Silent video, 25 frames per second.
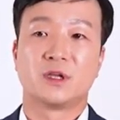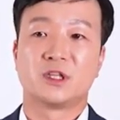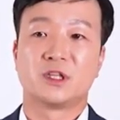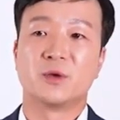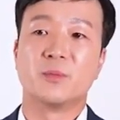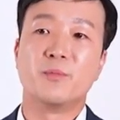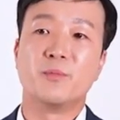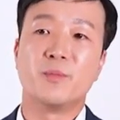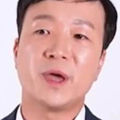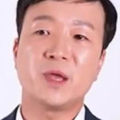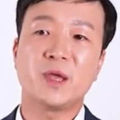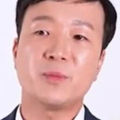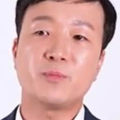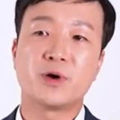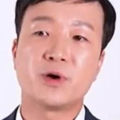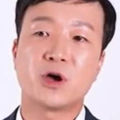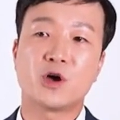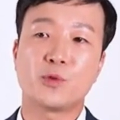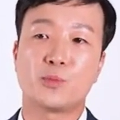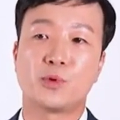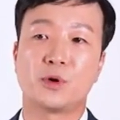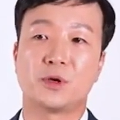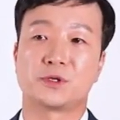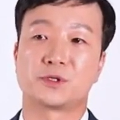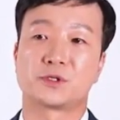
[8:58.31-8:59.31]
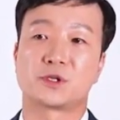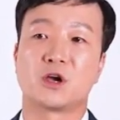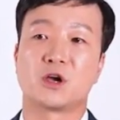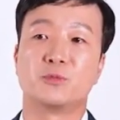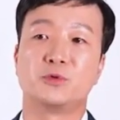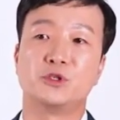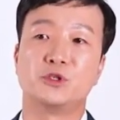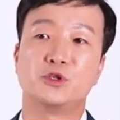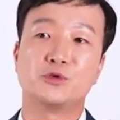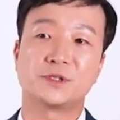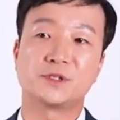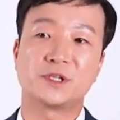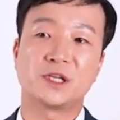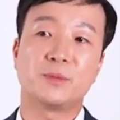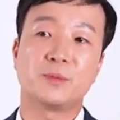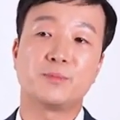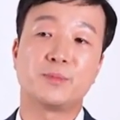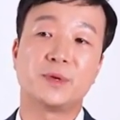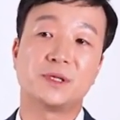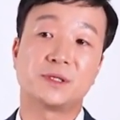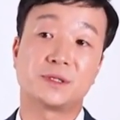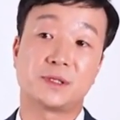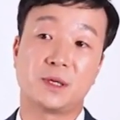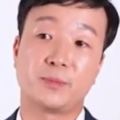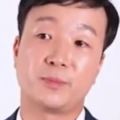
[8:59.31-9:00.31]
The main purpose of using
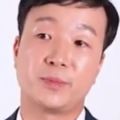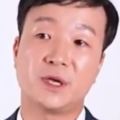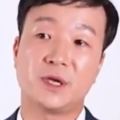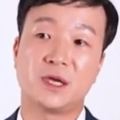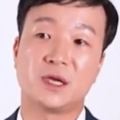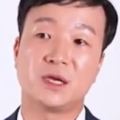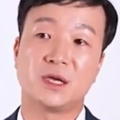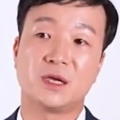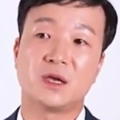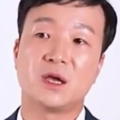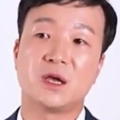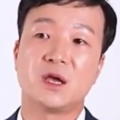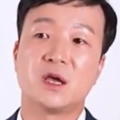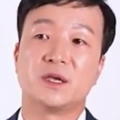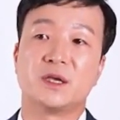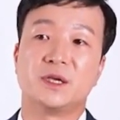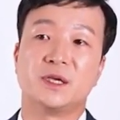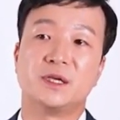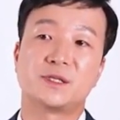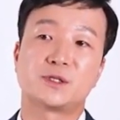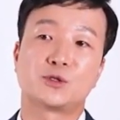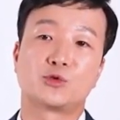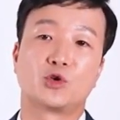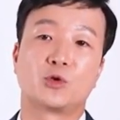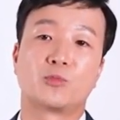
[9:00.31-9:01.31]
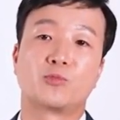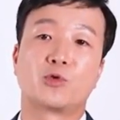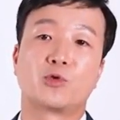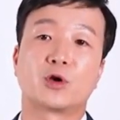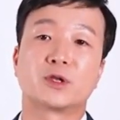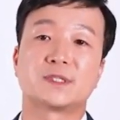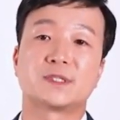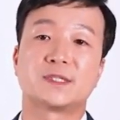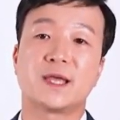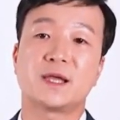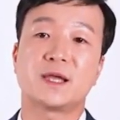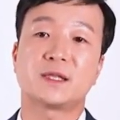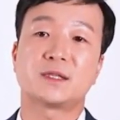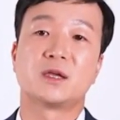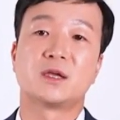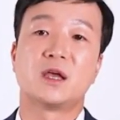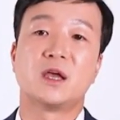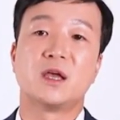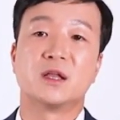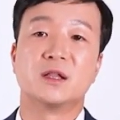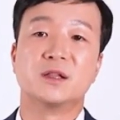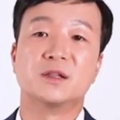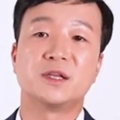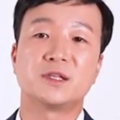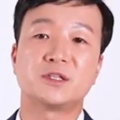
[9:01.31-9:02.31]
BCP is to protect
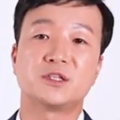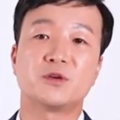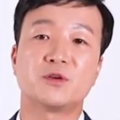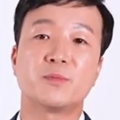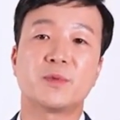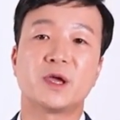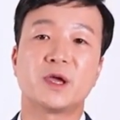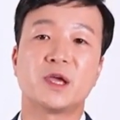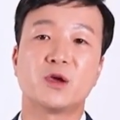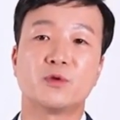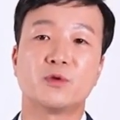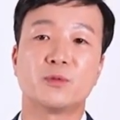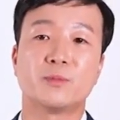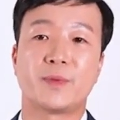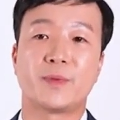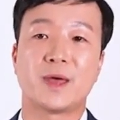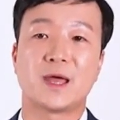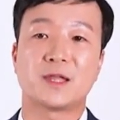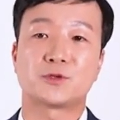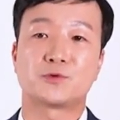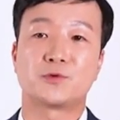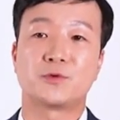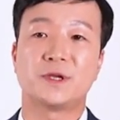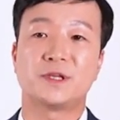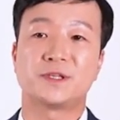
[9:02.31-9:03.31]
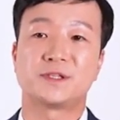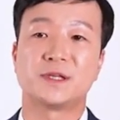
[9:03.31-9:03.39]
lithium-ion battery